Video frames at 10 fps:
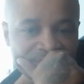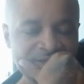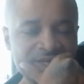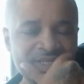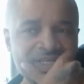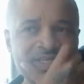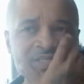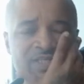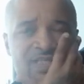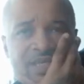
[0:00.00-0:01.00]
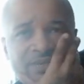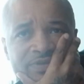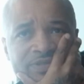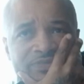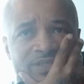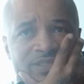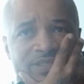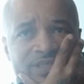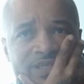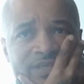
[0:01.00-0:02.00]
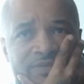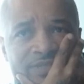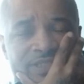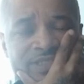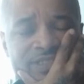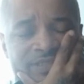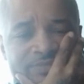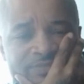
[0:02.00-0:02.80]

Man, I can't get his name. What the fuck is his name? Uh,